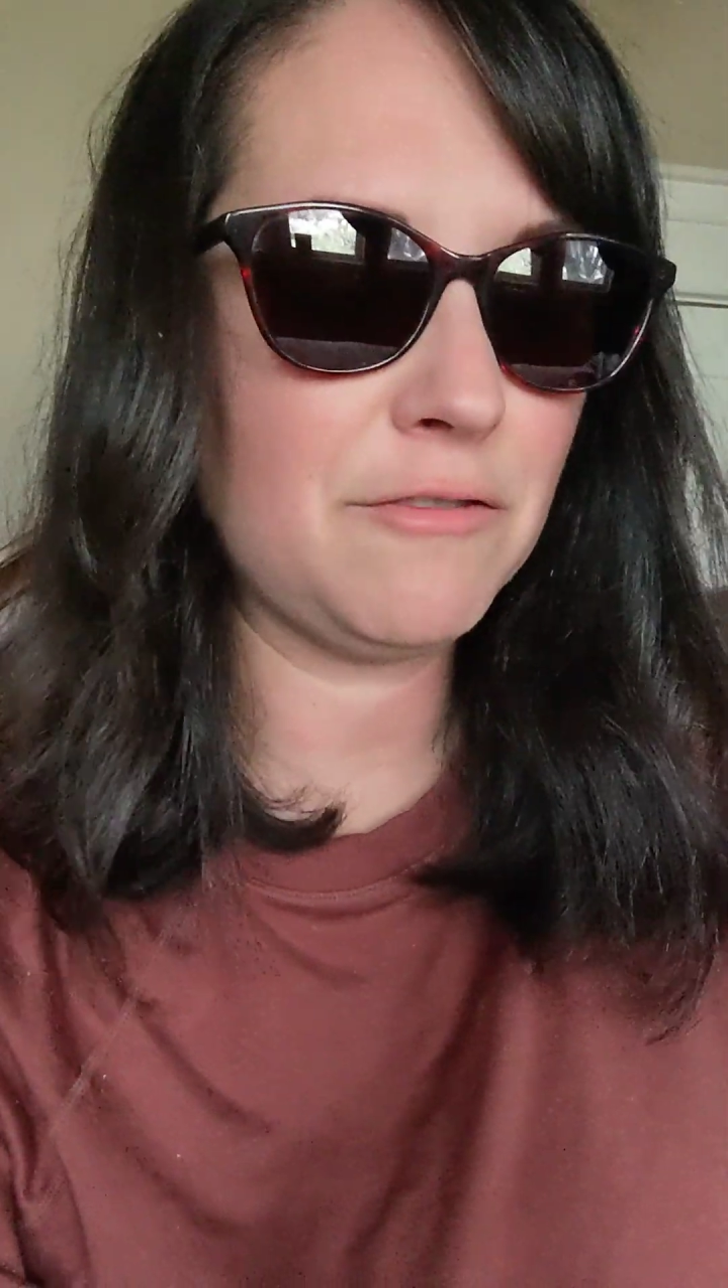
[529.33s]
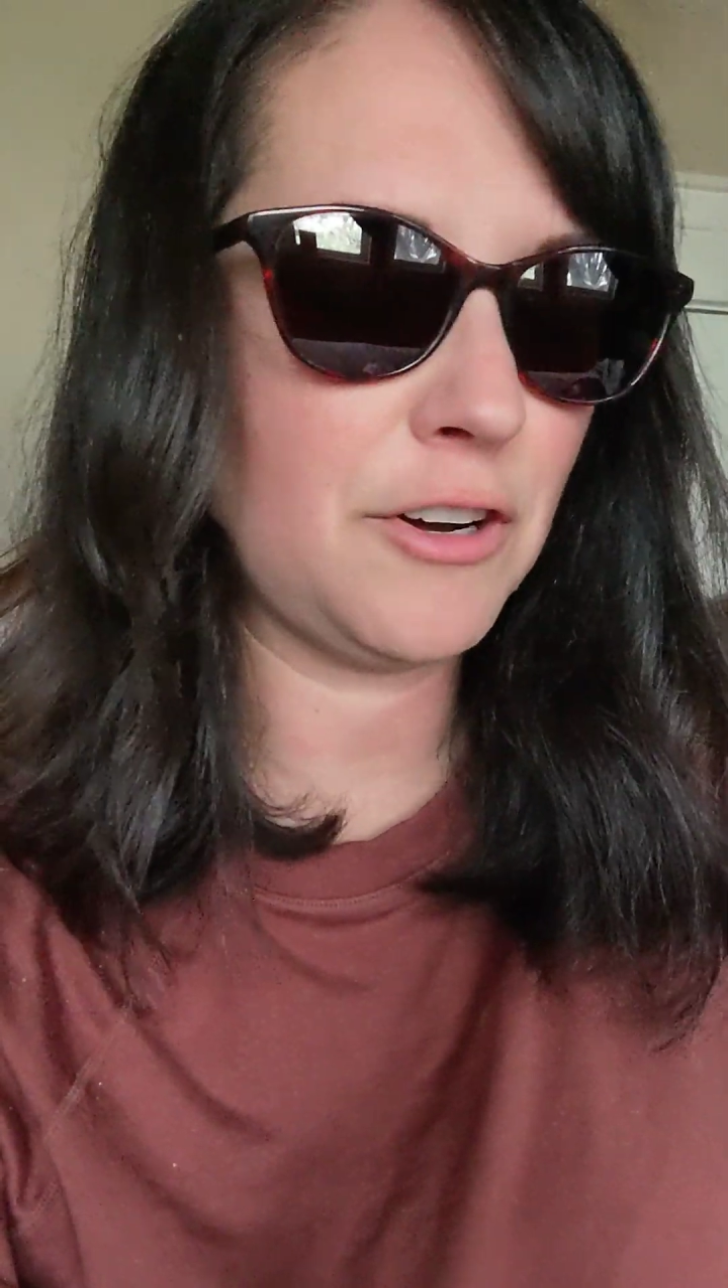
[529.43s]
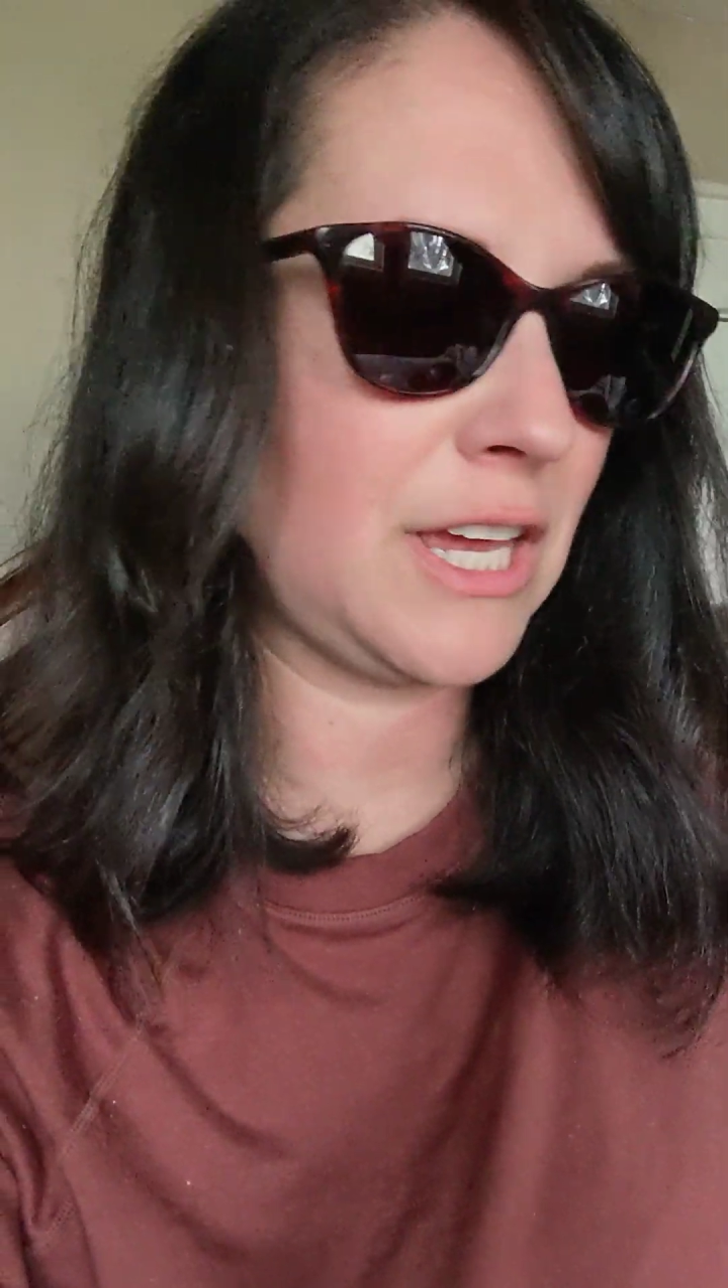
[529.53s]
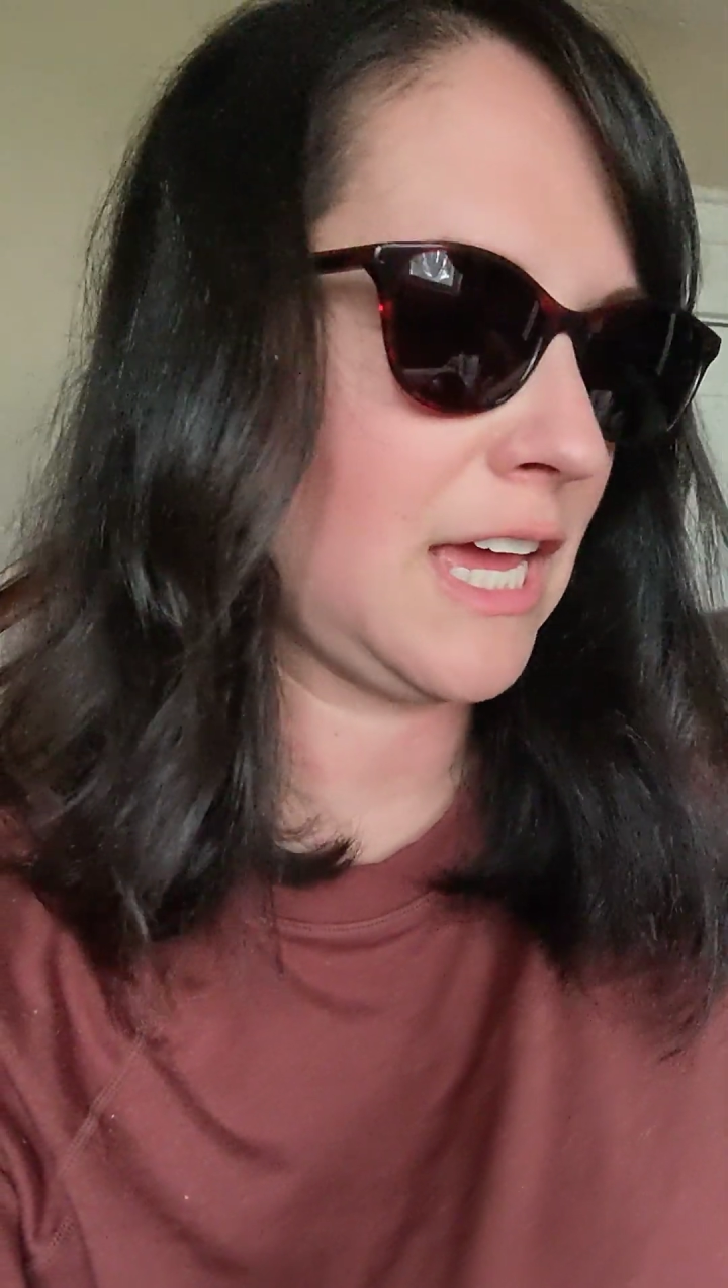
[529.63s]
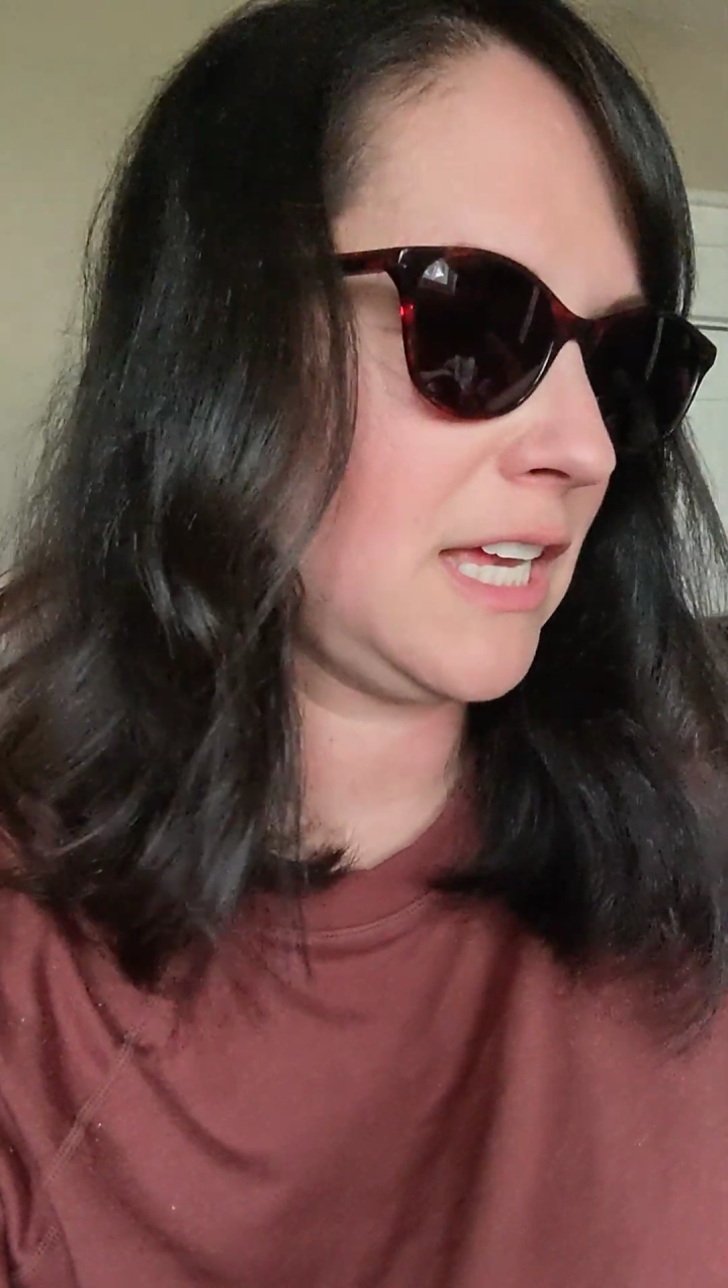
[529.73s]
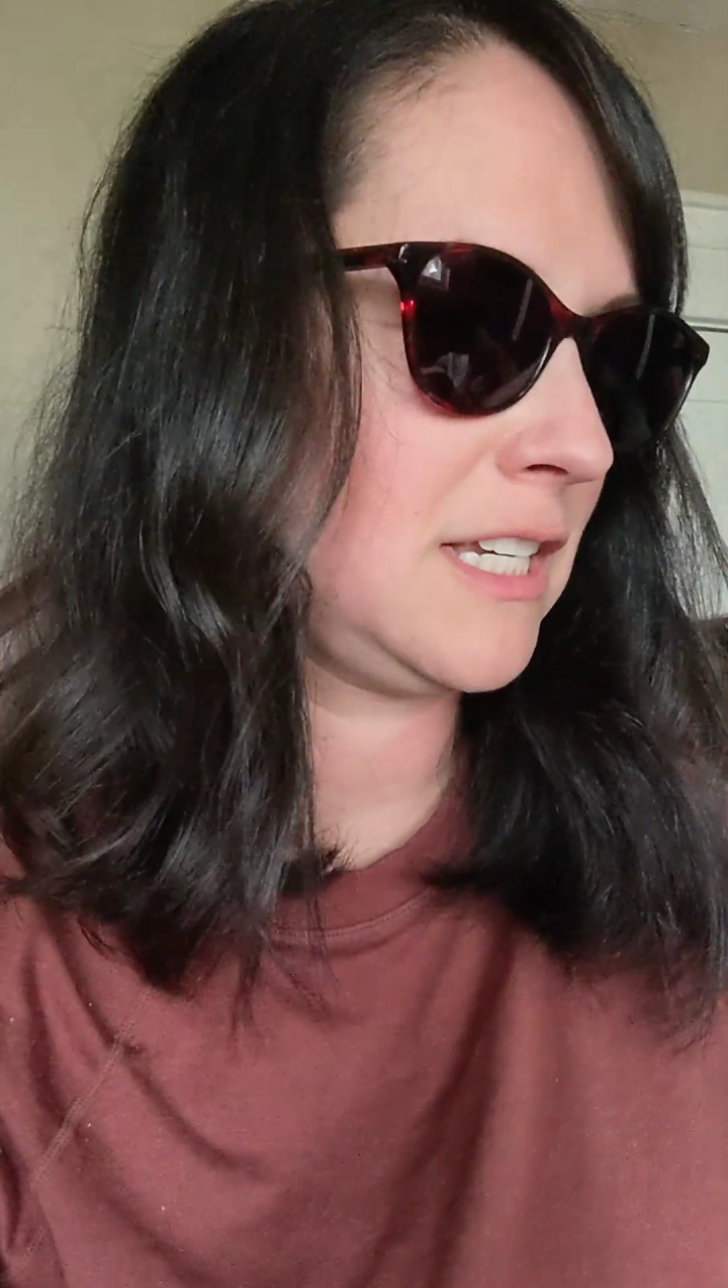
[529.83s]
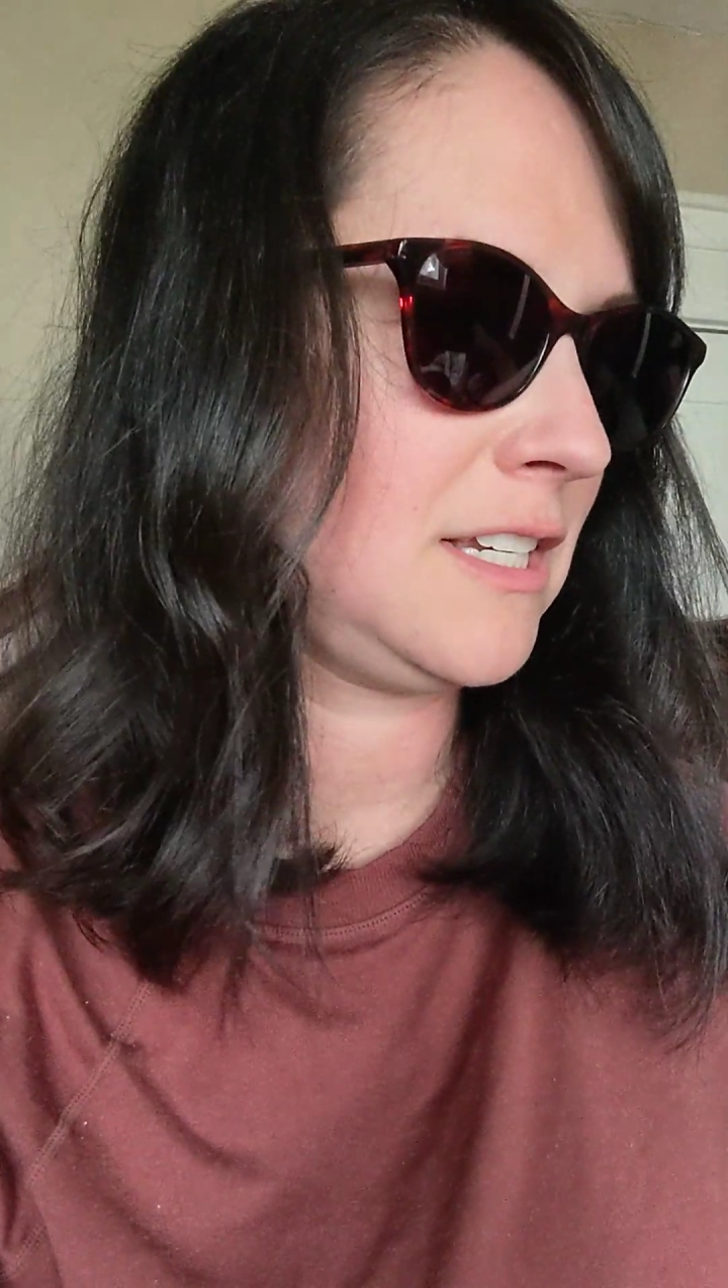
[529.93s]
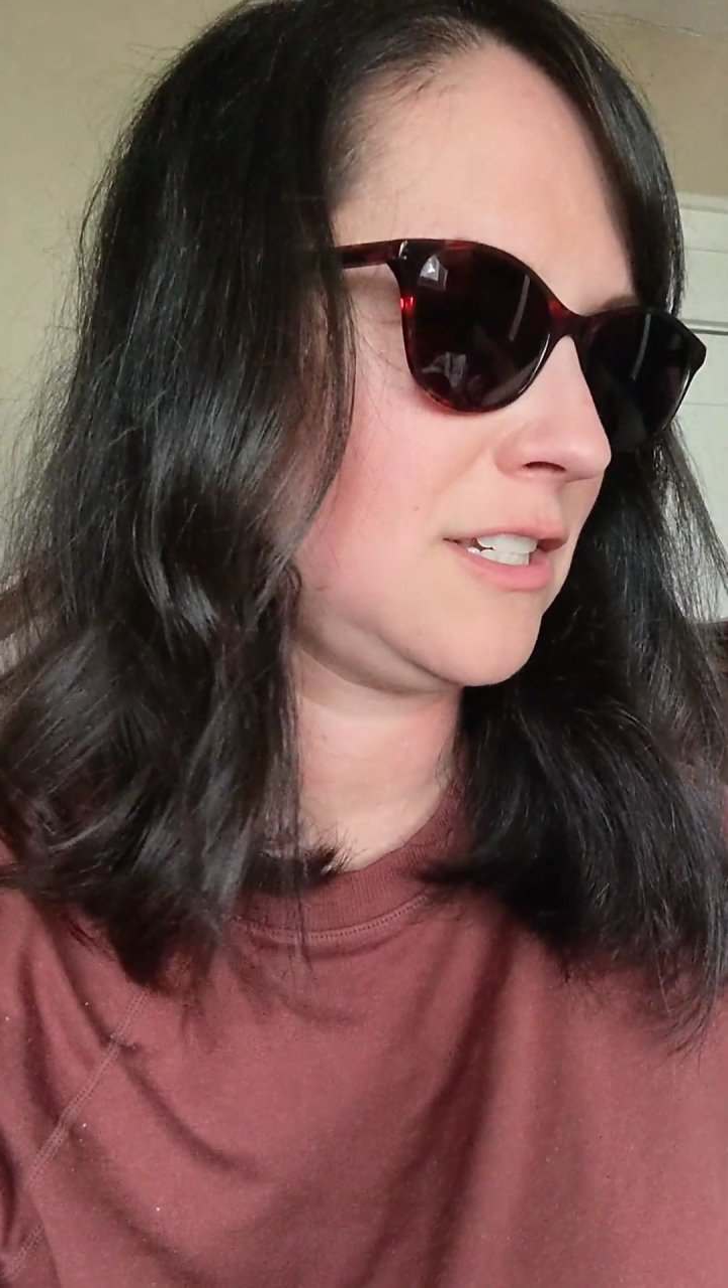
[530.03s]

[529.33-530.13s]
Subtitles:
forget